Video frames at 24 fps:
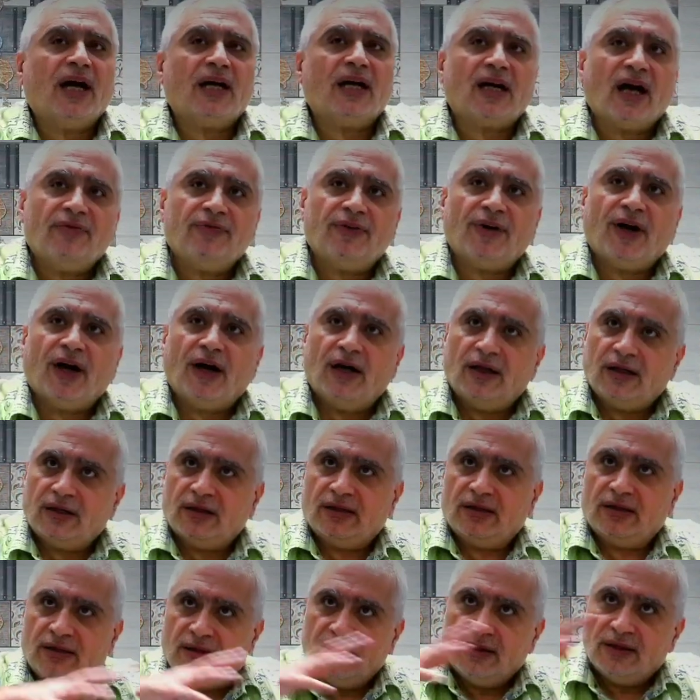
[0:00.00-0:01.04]
the dosha,
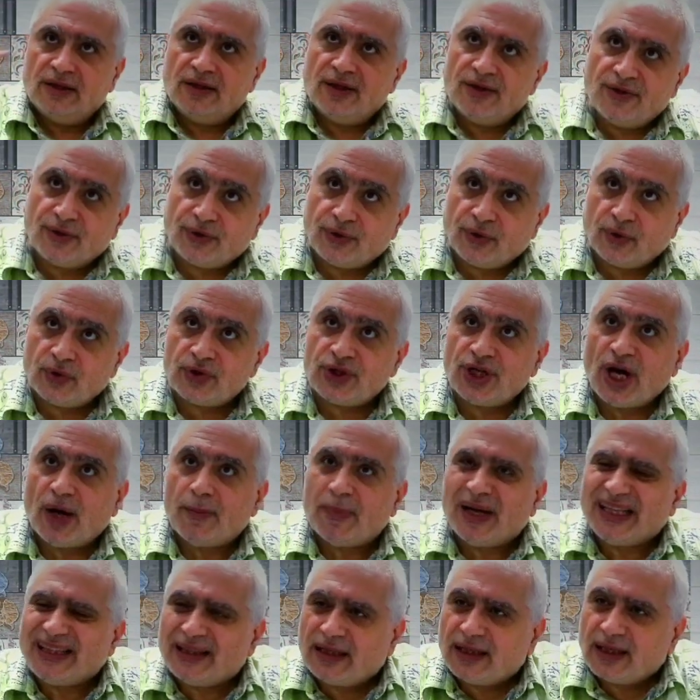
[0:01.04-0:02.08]
but he
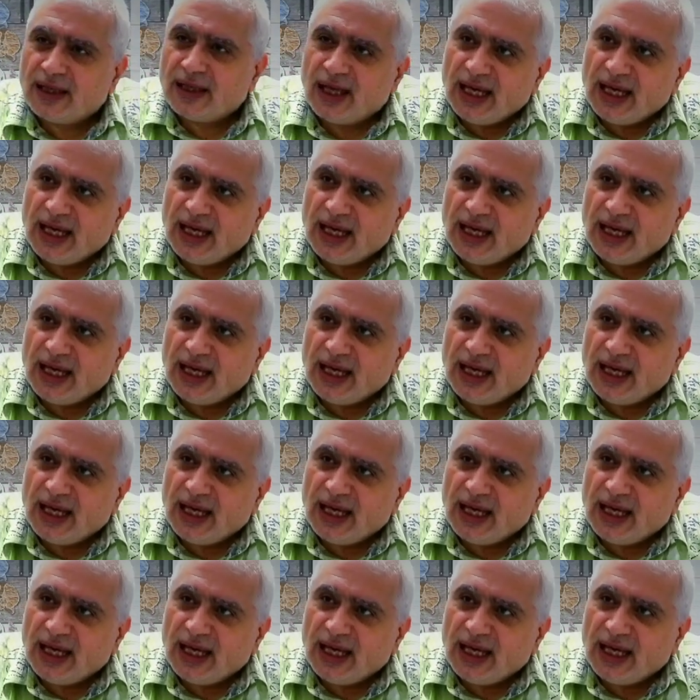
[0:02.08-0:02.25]
can